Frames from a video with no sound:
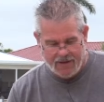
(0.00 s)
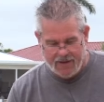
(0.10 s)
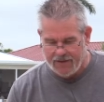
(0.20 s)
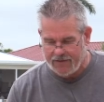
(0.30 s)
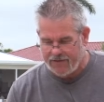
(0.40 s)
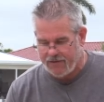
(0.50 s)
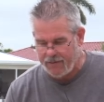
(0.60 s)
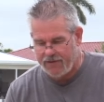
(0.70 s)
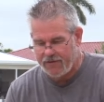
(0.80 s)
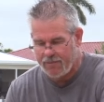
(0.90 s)
and
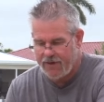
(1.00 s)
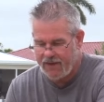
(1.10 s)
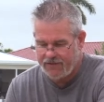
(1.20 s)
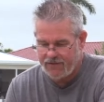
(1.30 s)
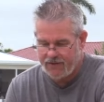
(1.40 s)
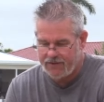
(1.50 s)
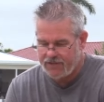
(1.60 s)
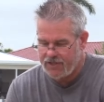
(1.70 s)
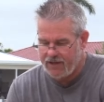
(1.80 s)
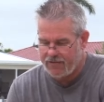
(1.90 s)
some of this amazing
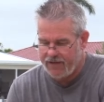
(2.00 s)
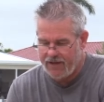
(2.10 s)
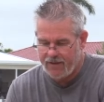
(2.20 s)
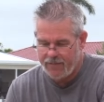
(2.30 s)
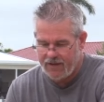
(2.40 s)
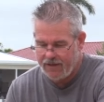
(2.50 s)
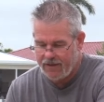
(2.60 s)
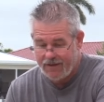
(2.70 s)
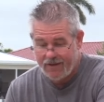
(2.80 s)
chicken fajita meat.